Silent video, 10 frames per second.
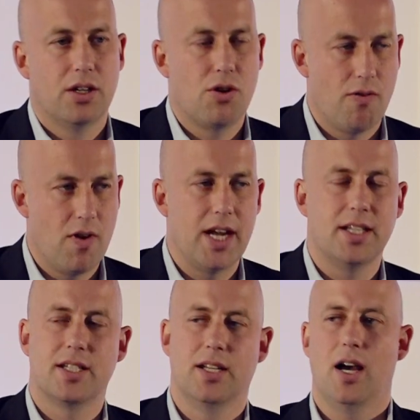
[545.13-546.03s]

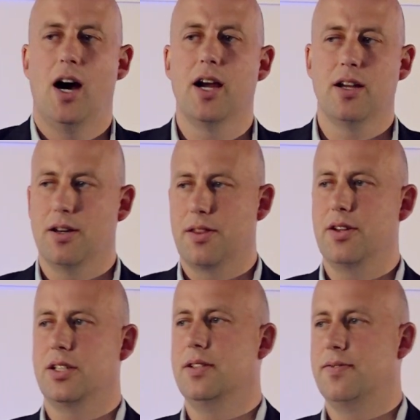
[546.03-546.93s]
create an
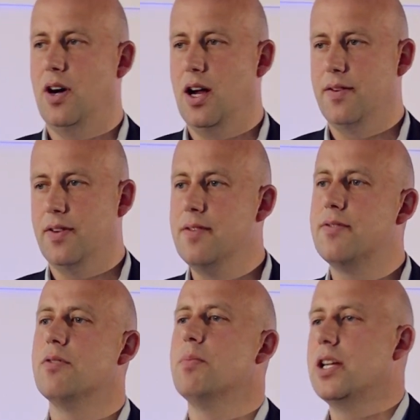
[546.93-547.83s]
IR35
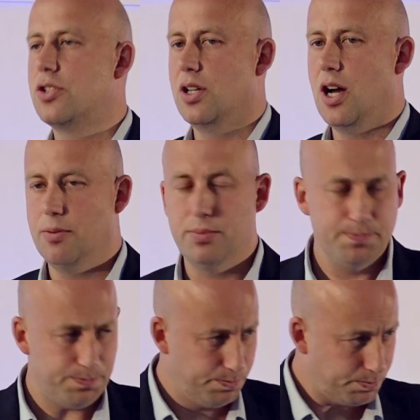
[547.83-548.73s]
information hub
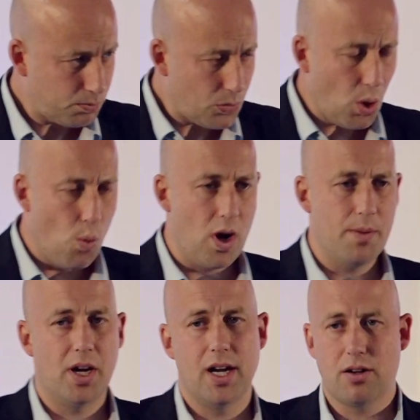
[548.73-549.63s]

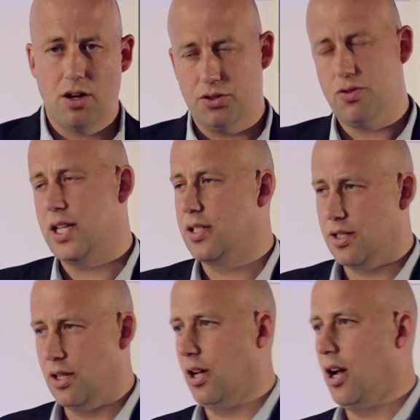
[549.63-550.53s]
whereby our
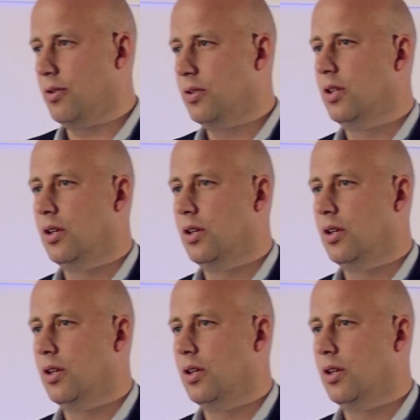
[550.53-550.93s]
contractors can go.